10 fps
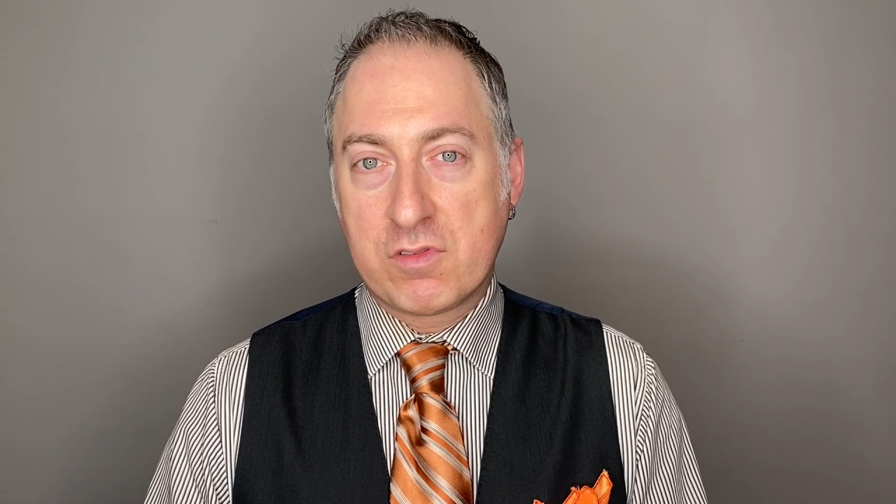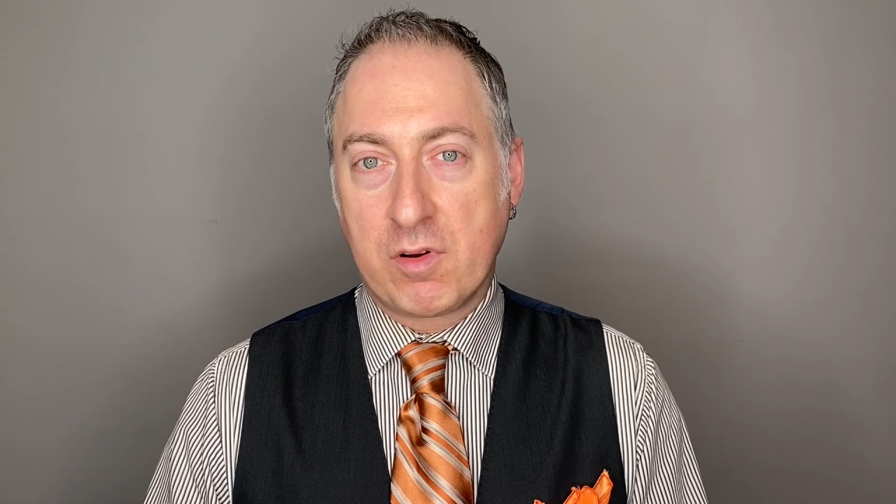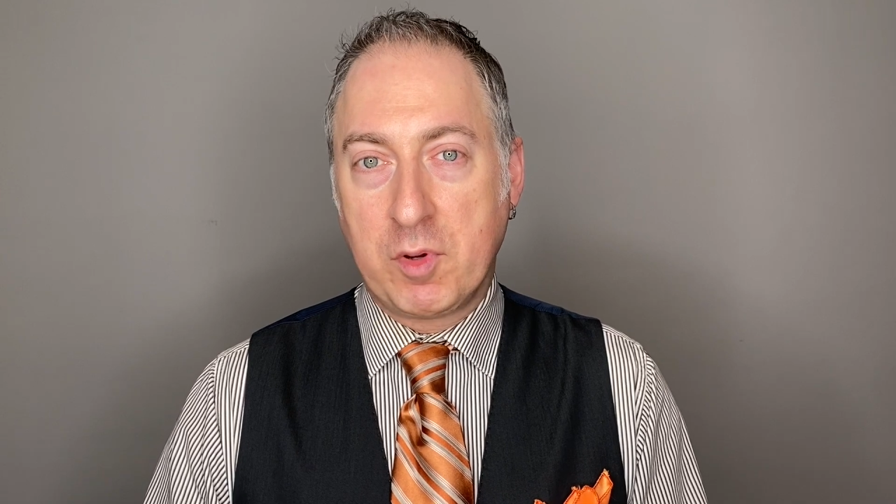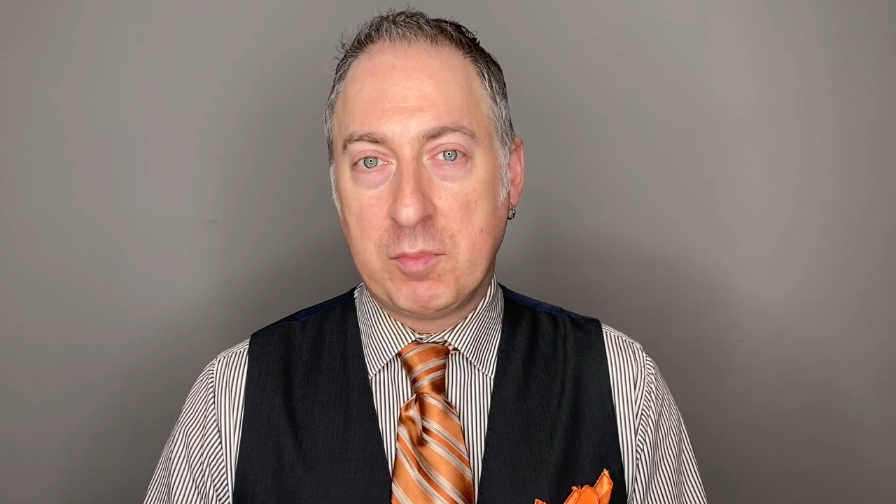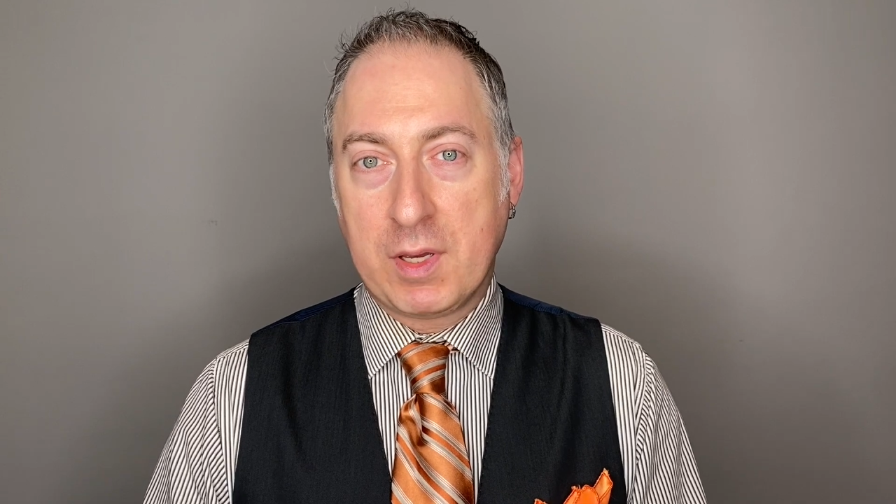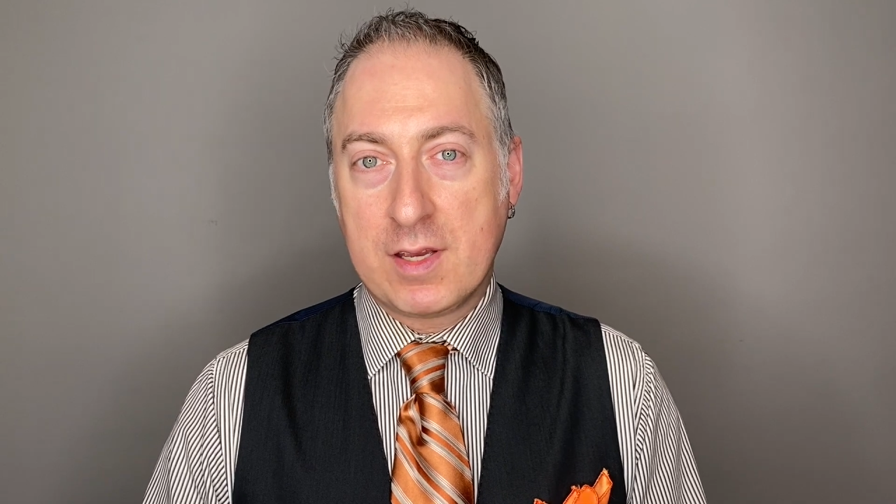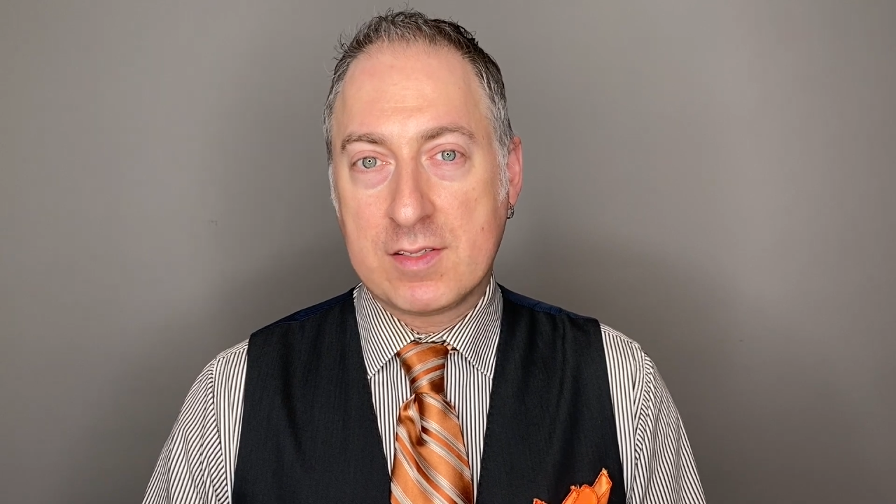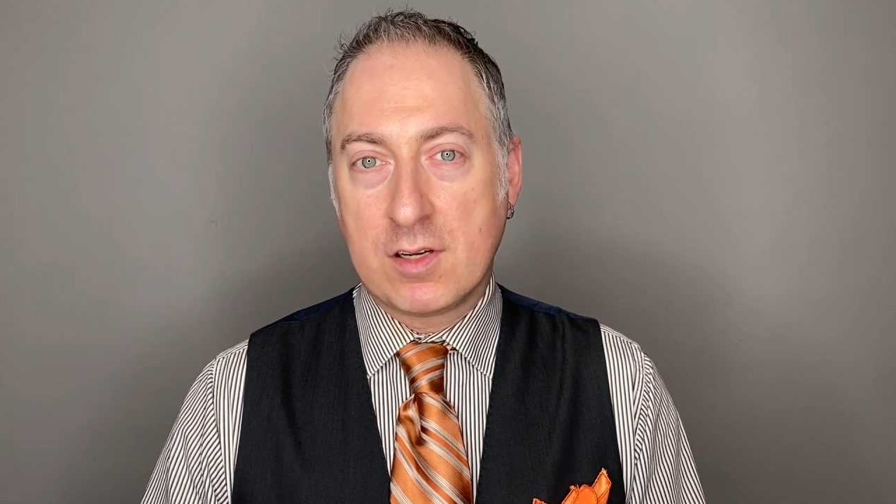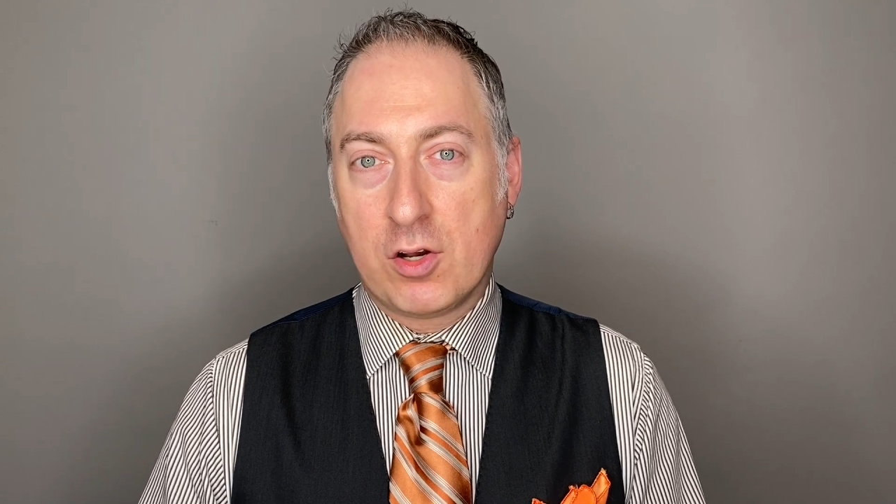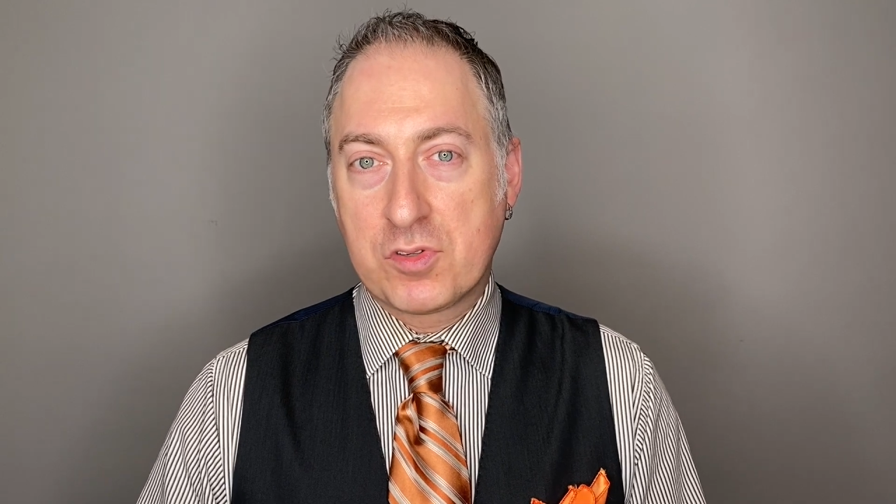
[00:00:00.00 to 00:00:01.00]
from it because
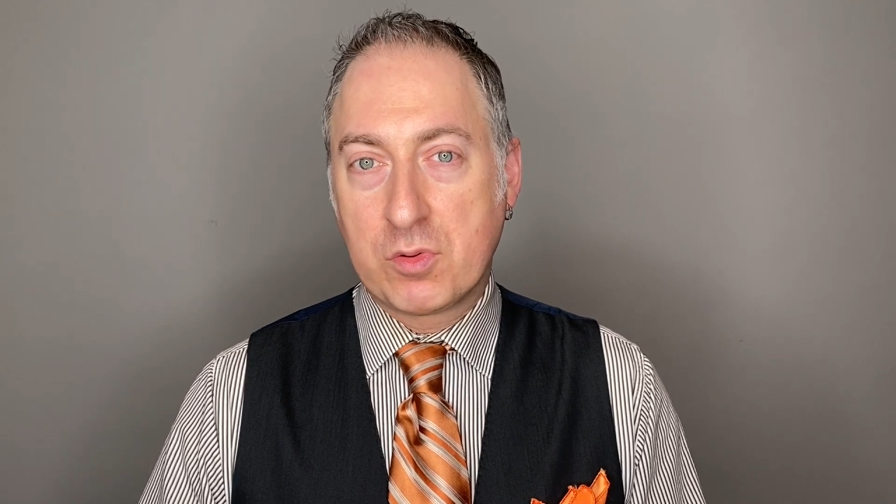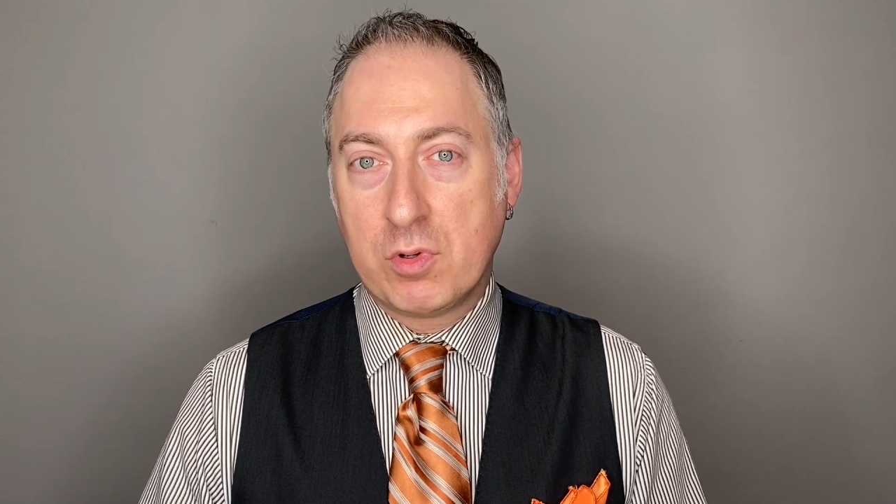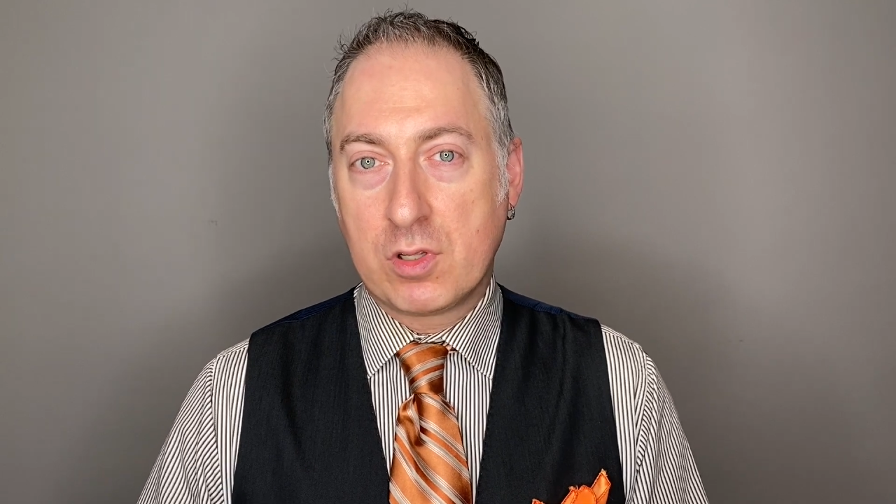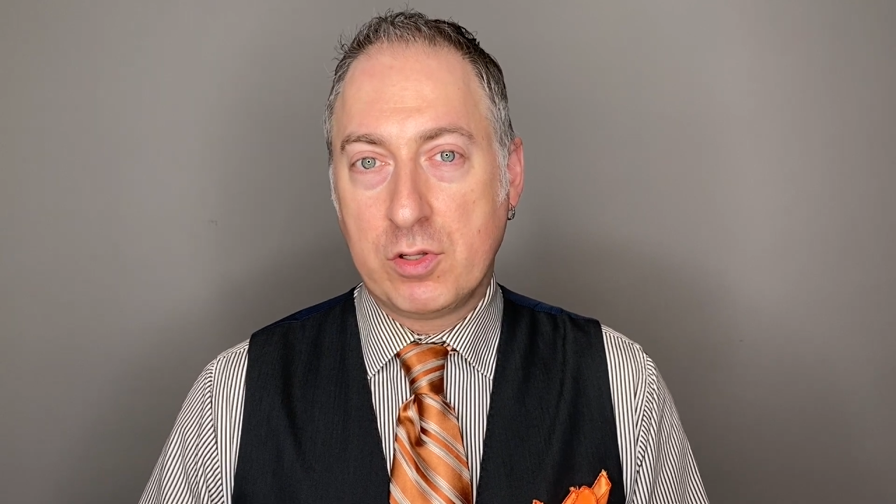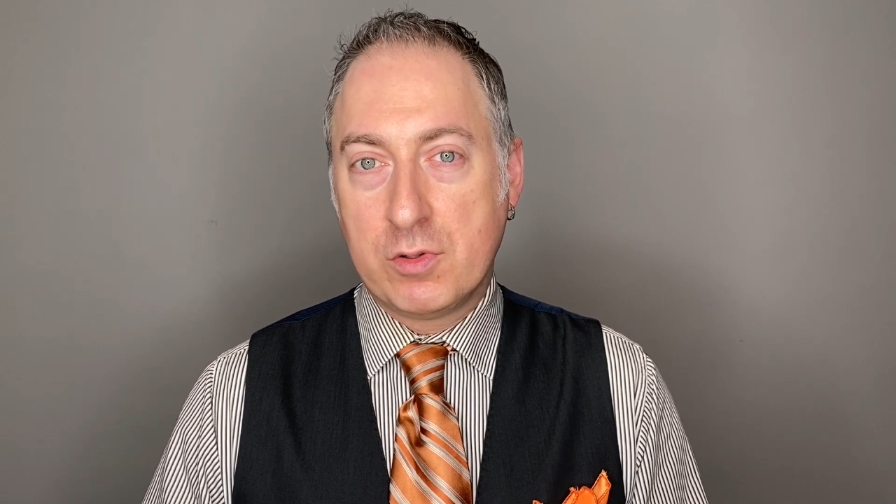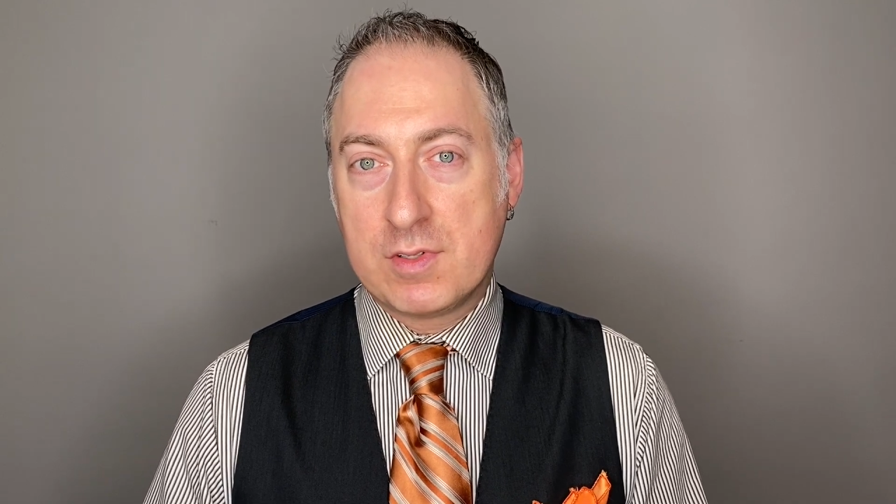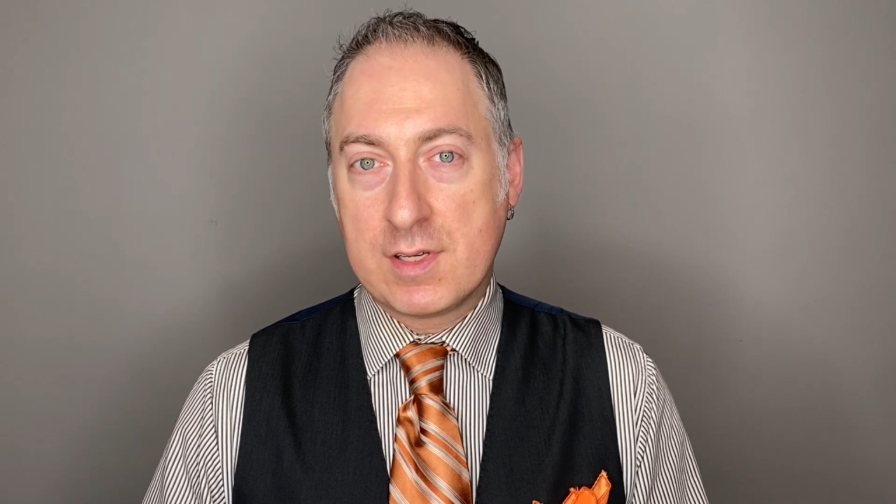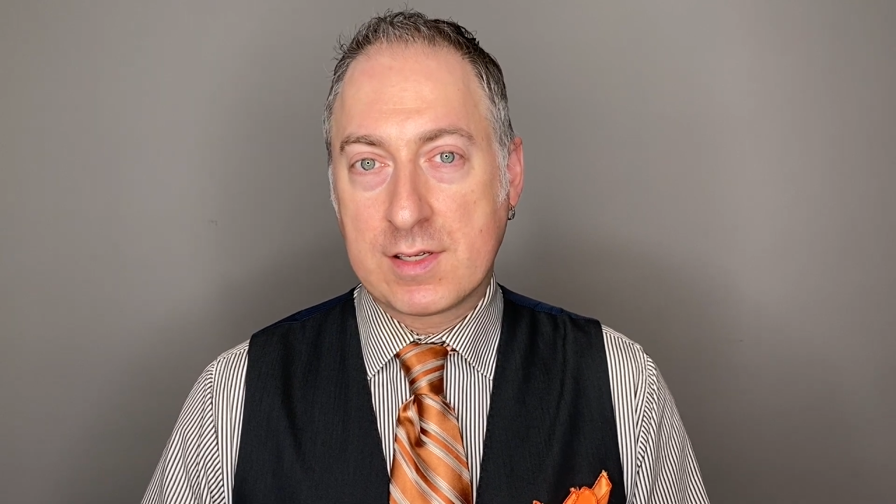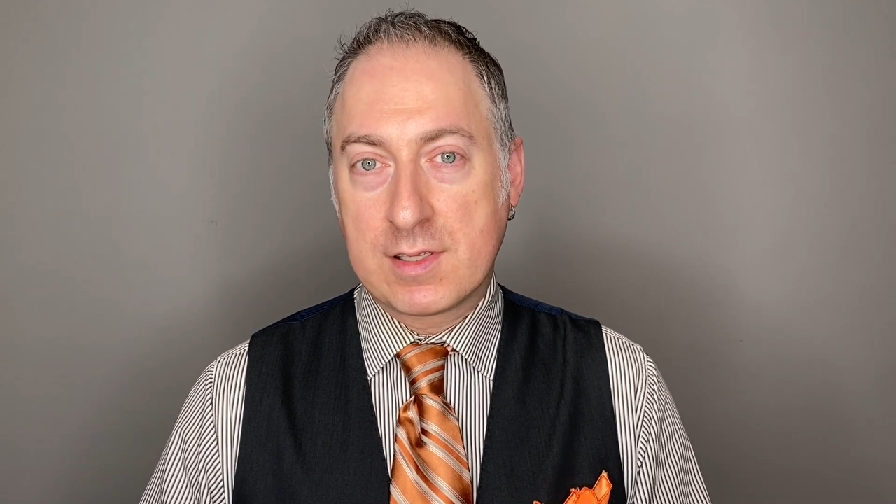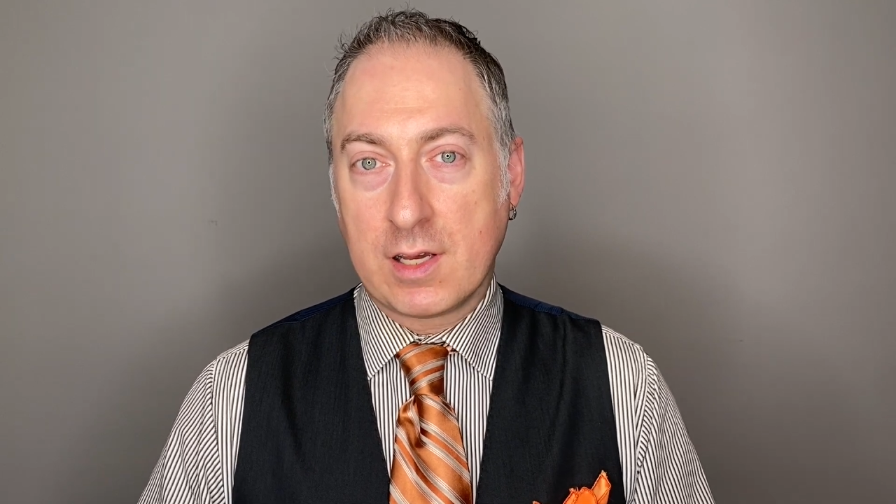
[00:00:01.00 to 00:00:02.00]
it also includes things